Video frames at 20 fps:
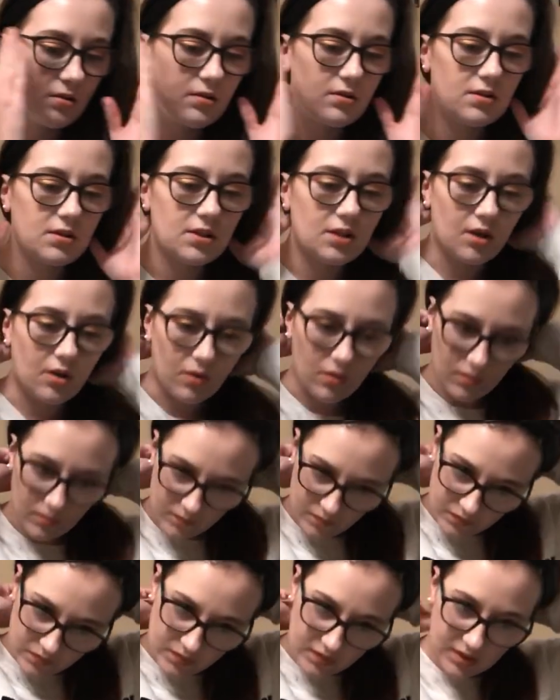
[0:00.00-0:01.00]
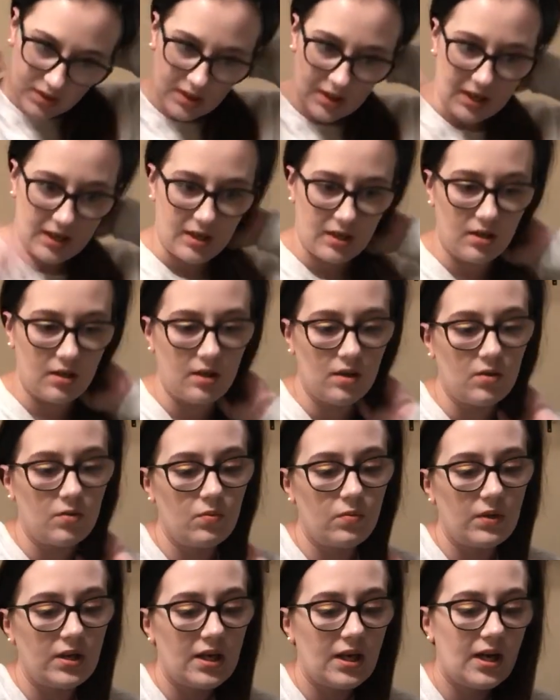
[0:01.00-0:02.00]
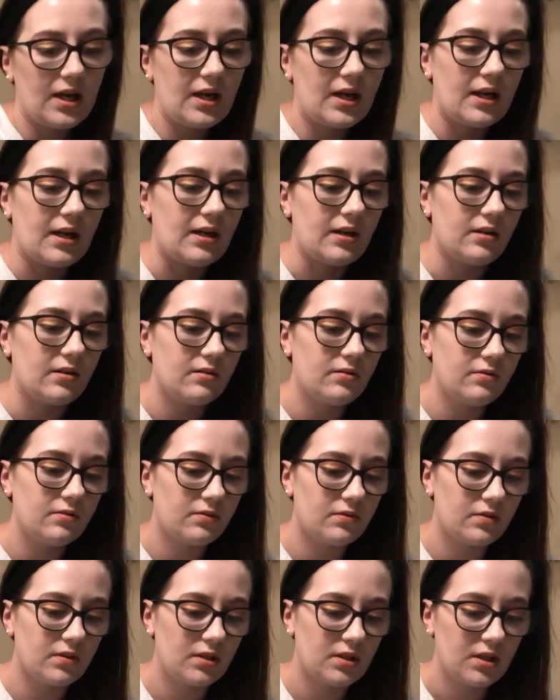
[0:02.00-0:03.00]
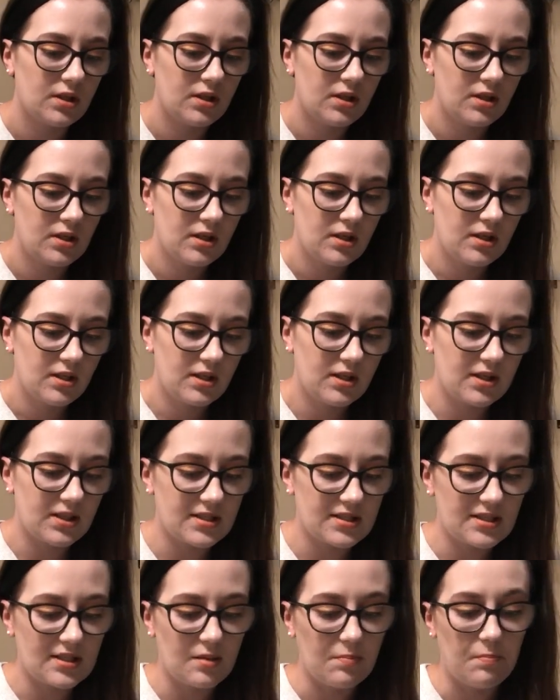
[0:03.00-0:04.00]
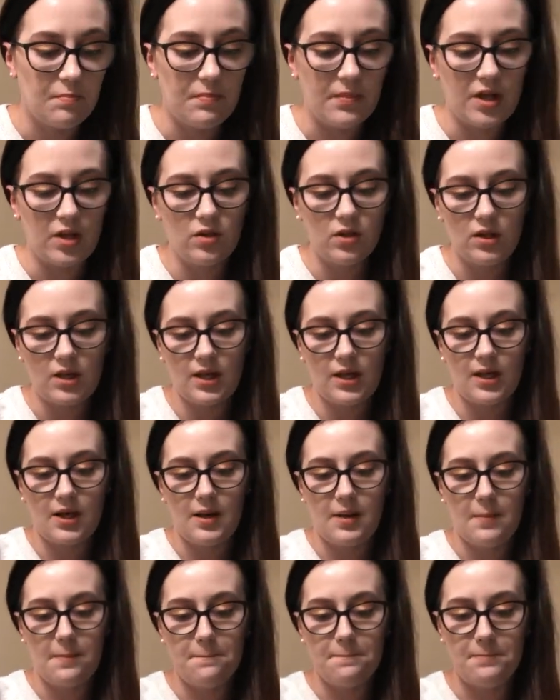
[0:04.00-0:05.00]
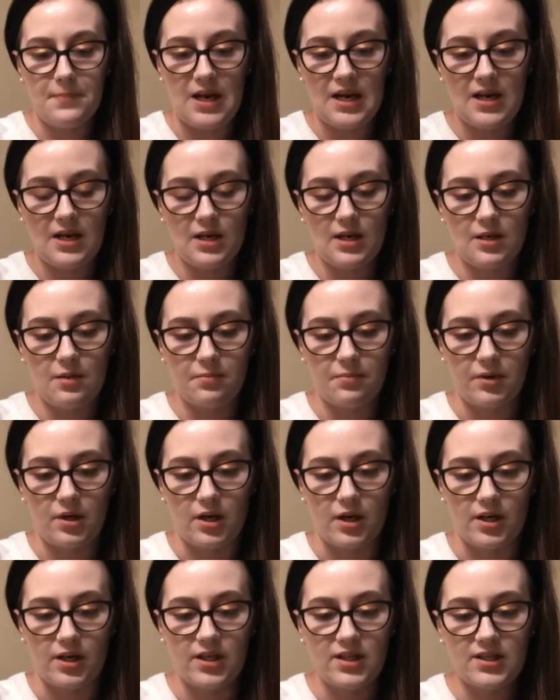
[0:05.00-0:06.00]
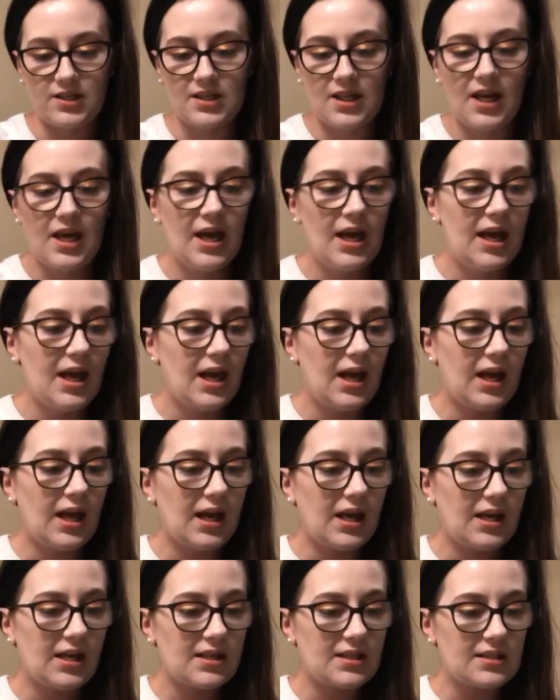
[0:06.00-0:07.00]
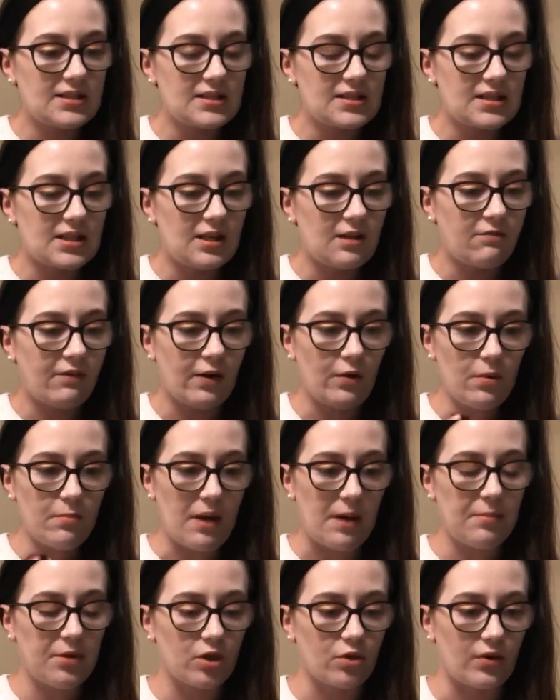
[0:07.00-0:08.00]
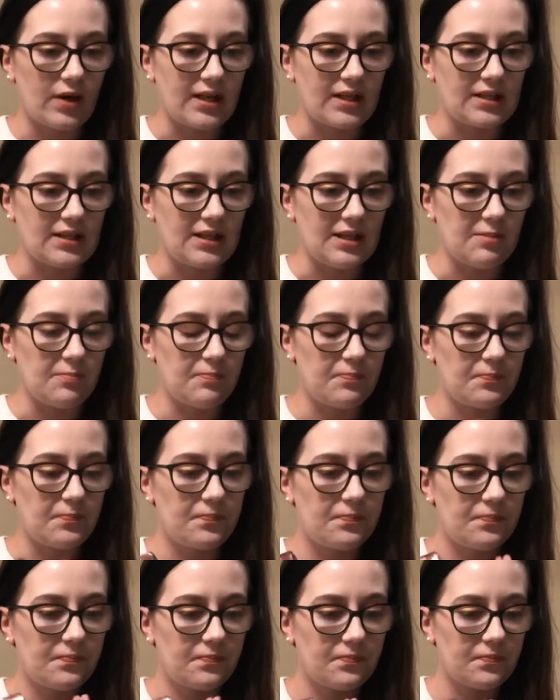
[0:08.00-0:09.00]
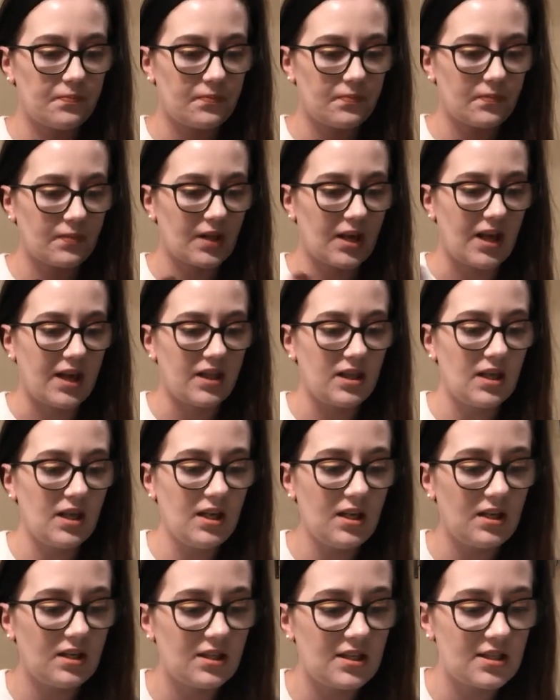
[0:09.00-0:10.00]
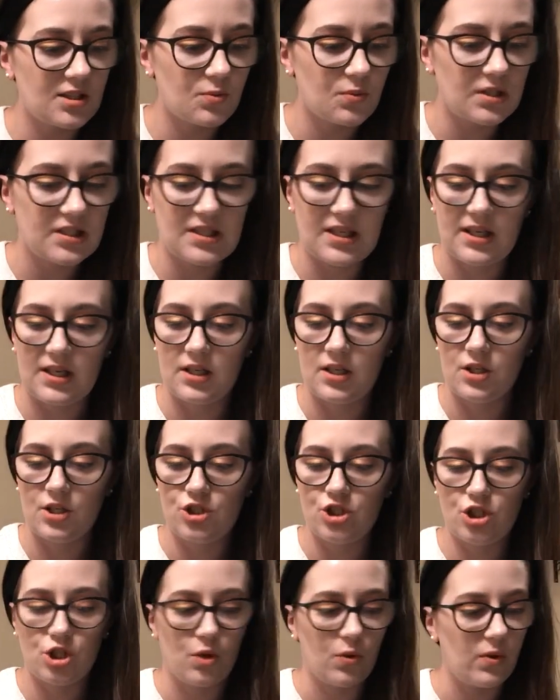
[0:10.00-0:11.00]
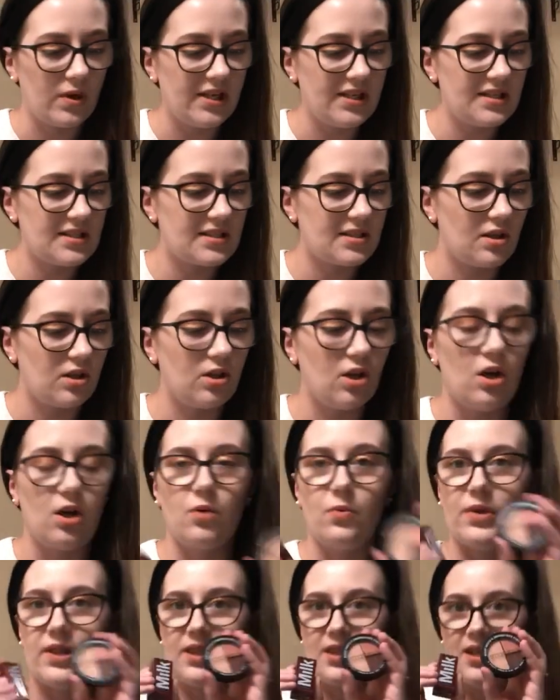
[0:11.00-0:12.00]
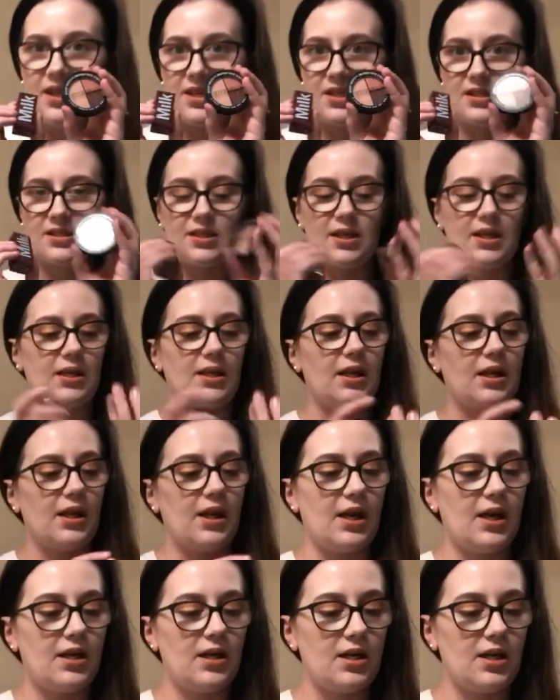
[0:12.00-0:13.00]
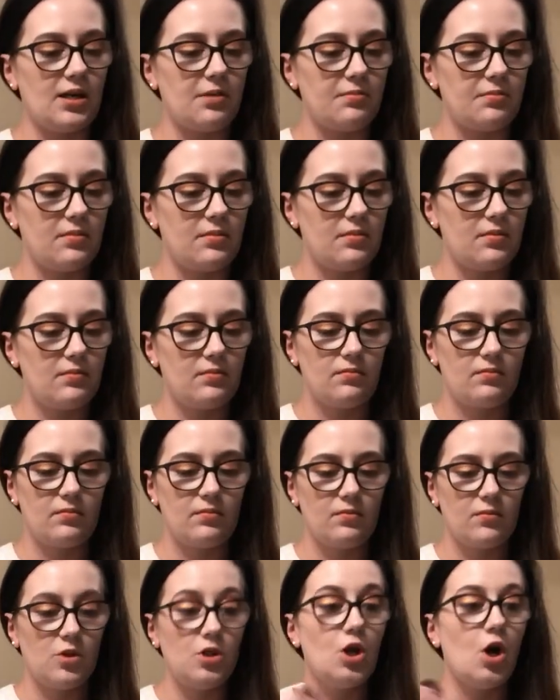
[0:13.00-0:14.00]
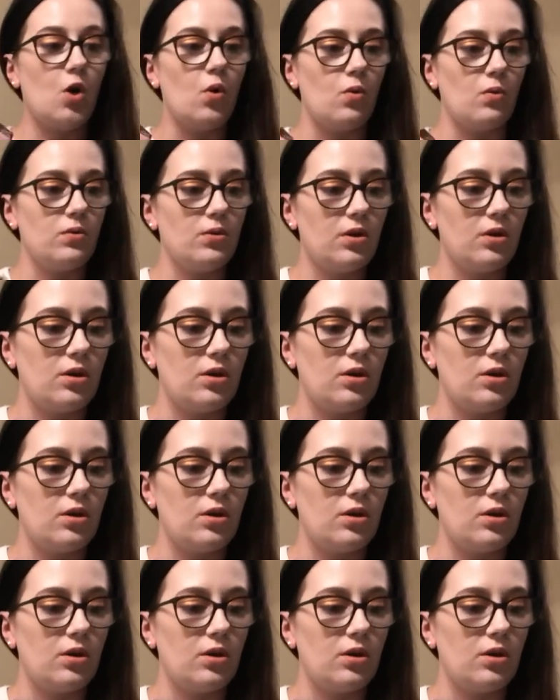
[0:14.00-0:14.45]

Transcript: So then we have this Milk makeup product, and if I remember correctly, I think this was like a choice along with this, and then I ended up, no.